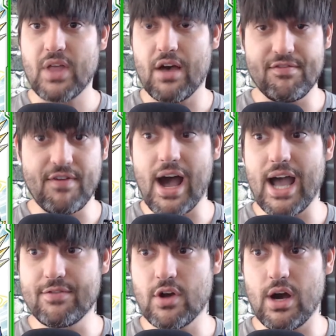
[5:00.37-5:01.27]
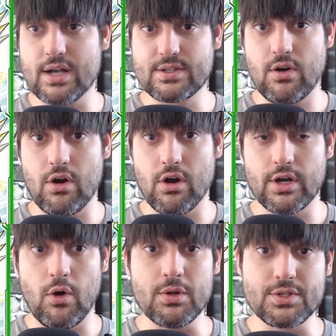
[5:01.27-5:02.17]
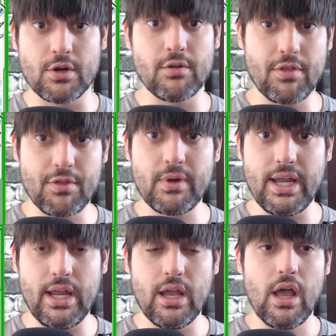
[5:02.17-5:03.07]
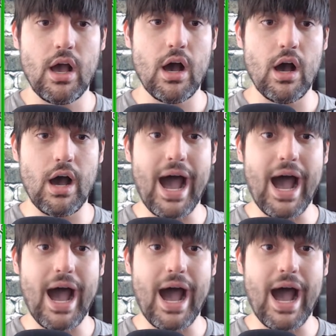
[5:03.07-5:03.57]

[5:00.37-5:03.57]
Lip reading: 5-cost card on turn 3, I